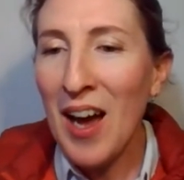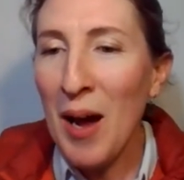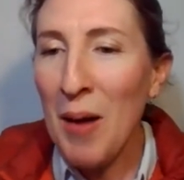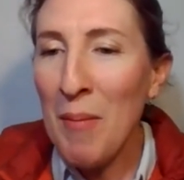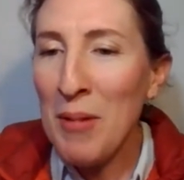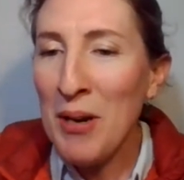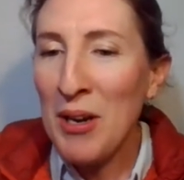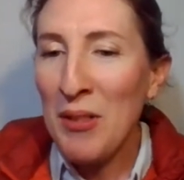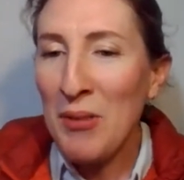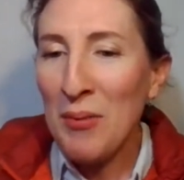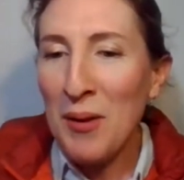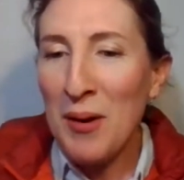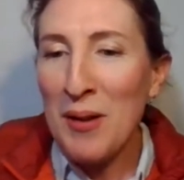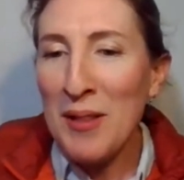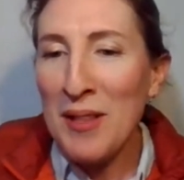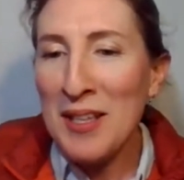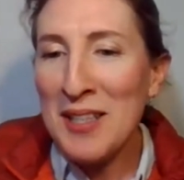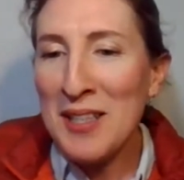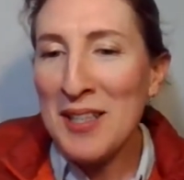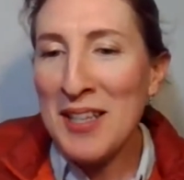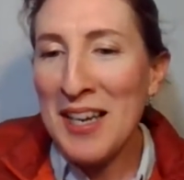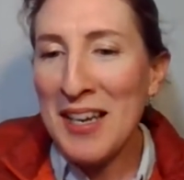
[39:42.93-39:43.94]
I'm going to throw
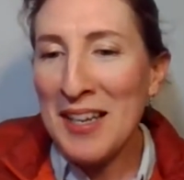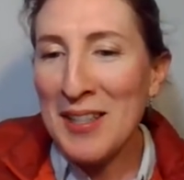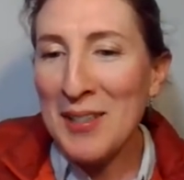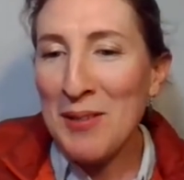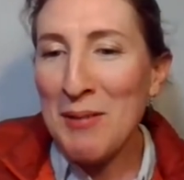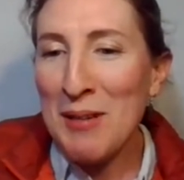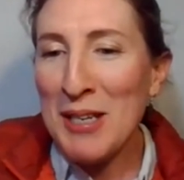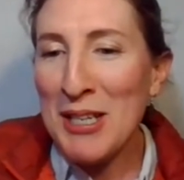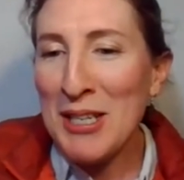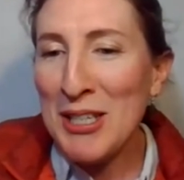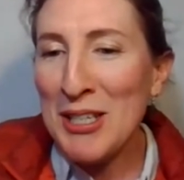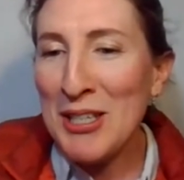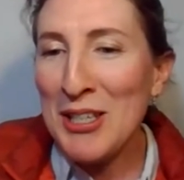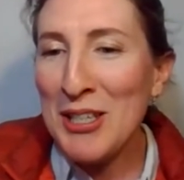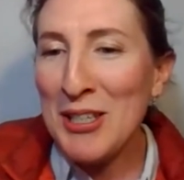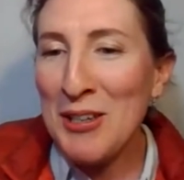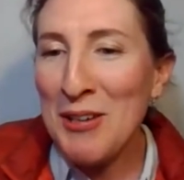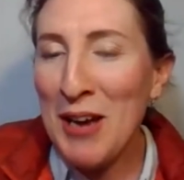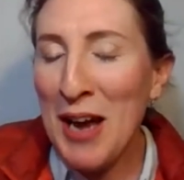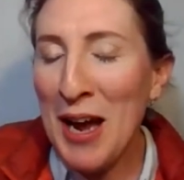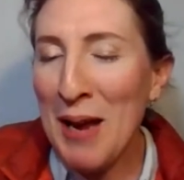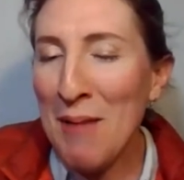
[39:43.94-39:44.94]
this next question
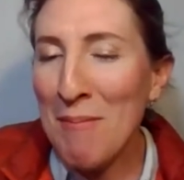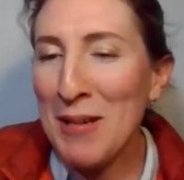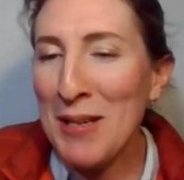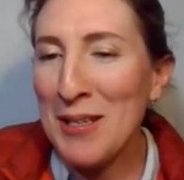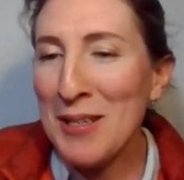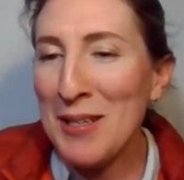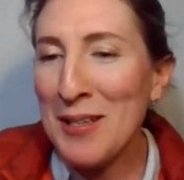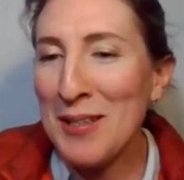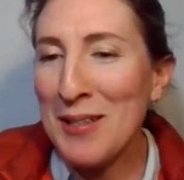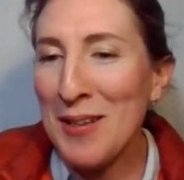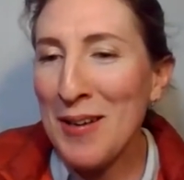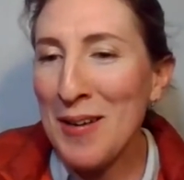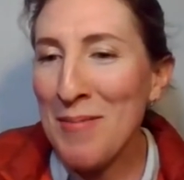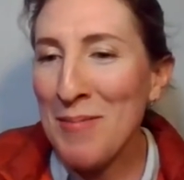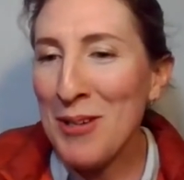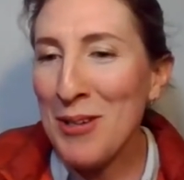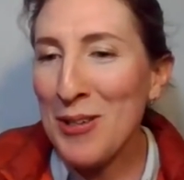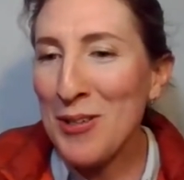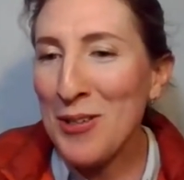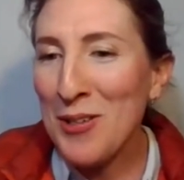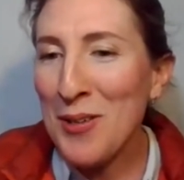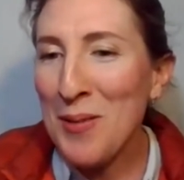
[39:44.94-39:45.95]
to you, Hamish, because I'm
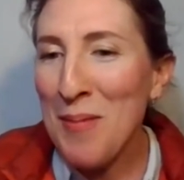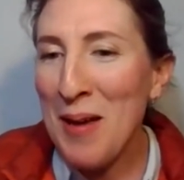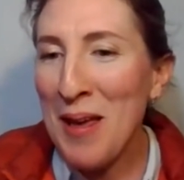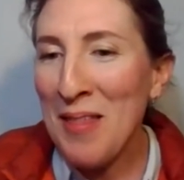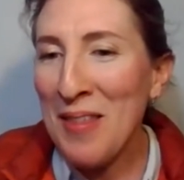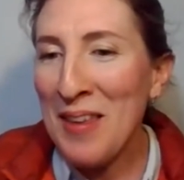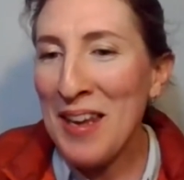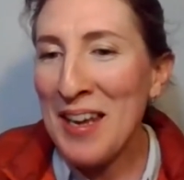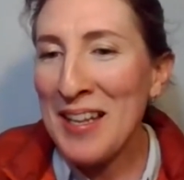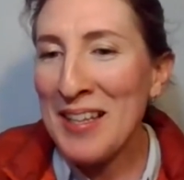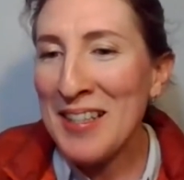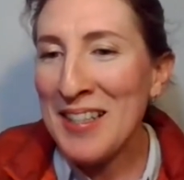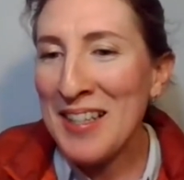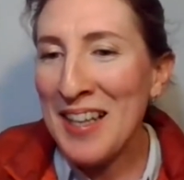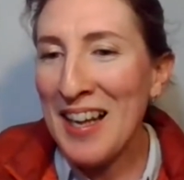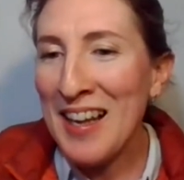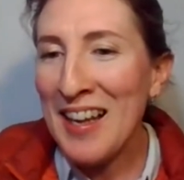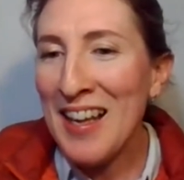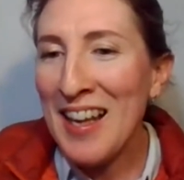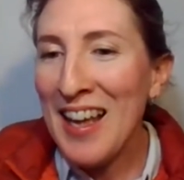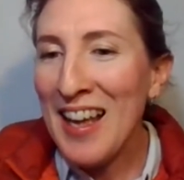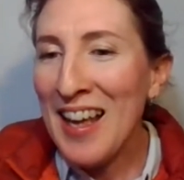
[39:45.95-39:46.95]
not sure about the
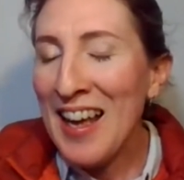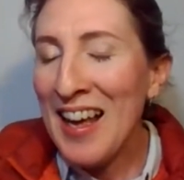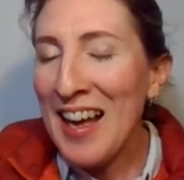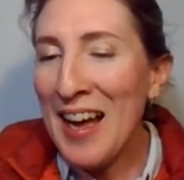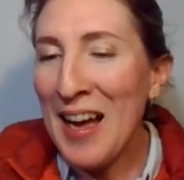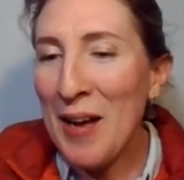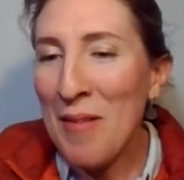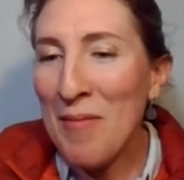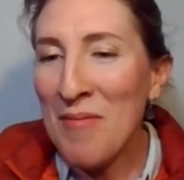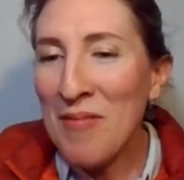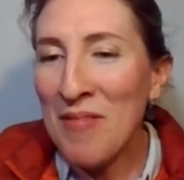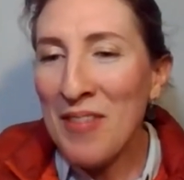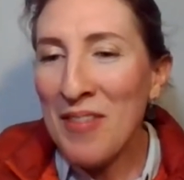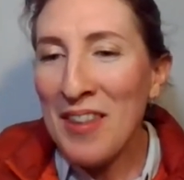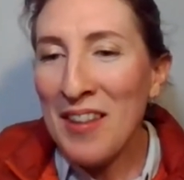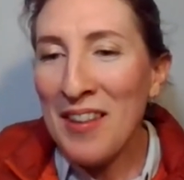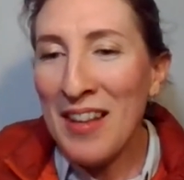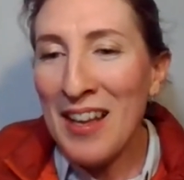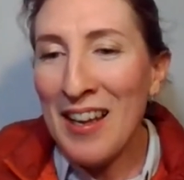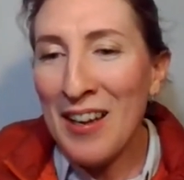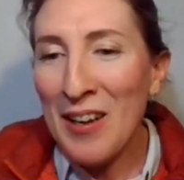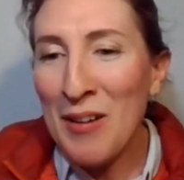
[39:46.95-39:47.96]
answer.
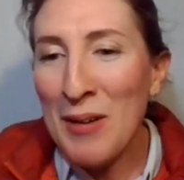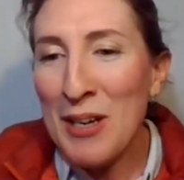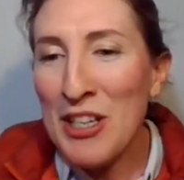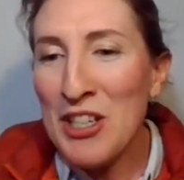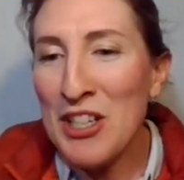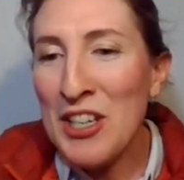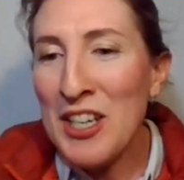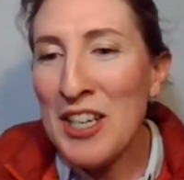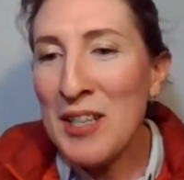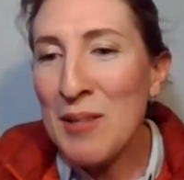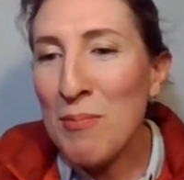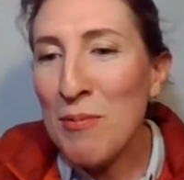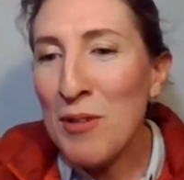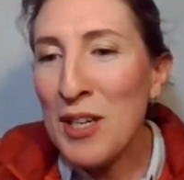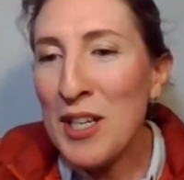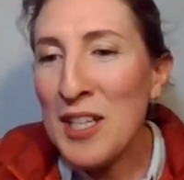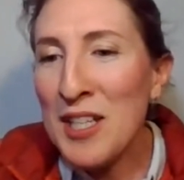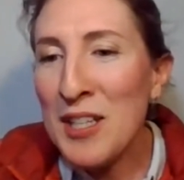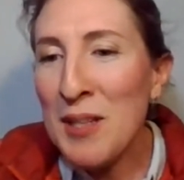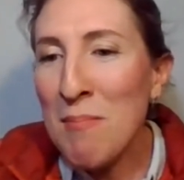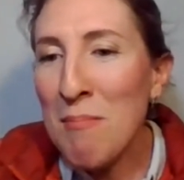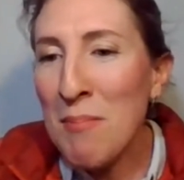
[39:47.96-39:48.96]
The question is, what
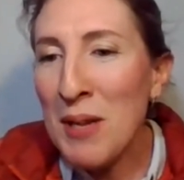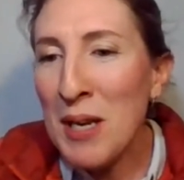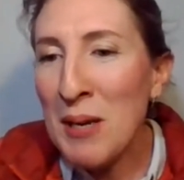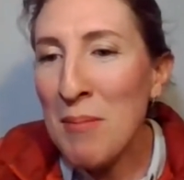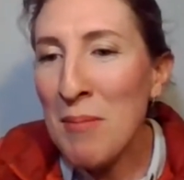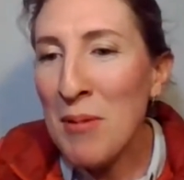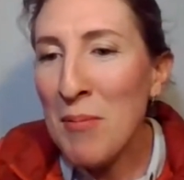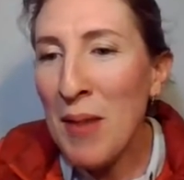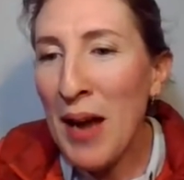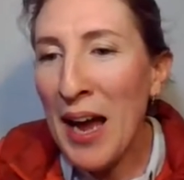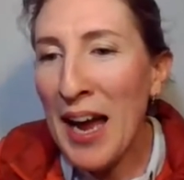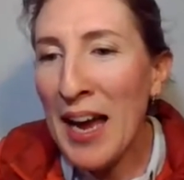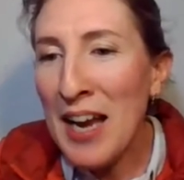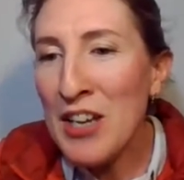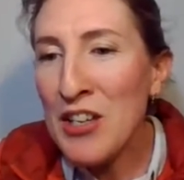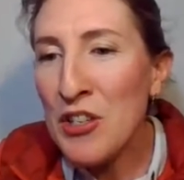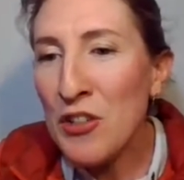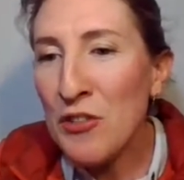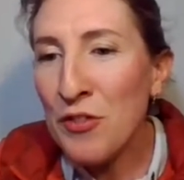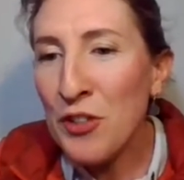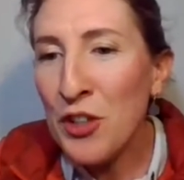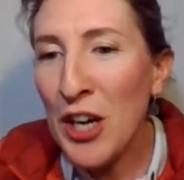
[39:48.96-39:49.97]
is the minimum
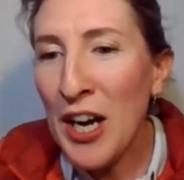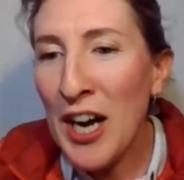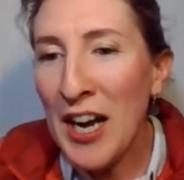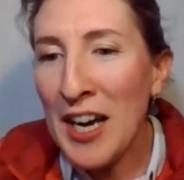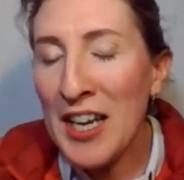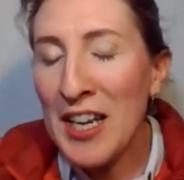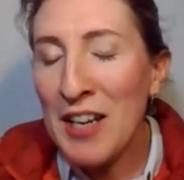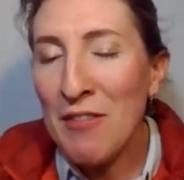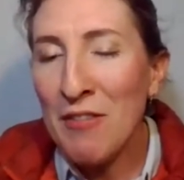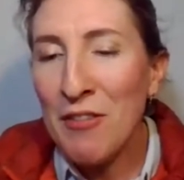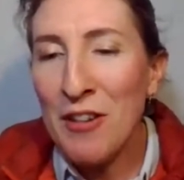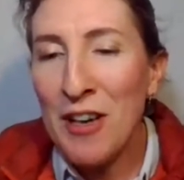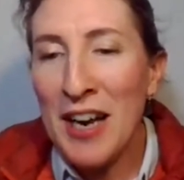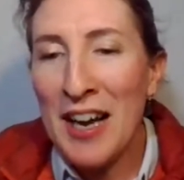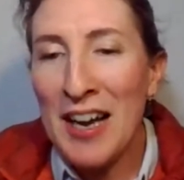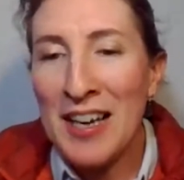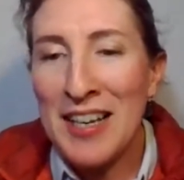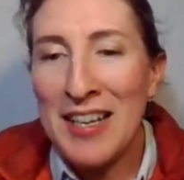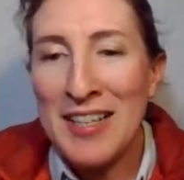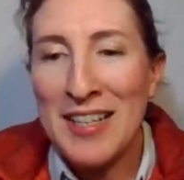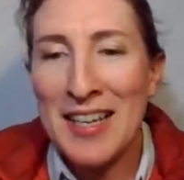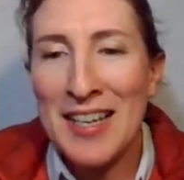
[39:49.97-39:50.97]
age of your honey for a
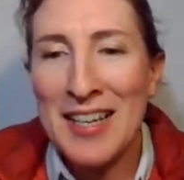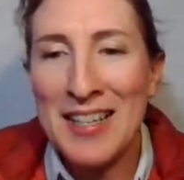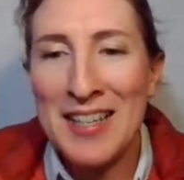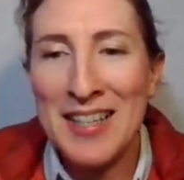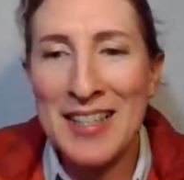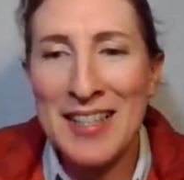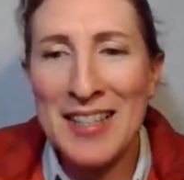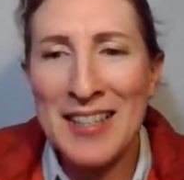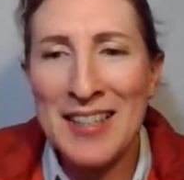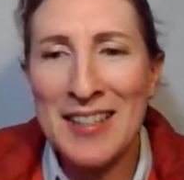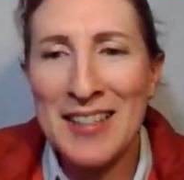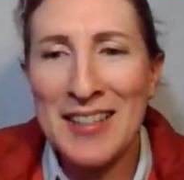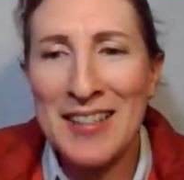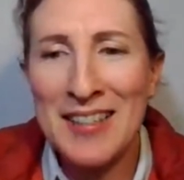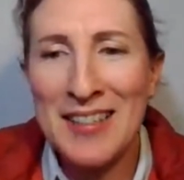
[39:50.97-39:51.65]
honey test?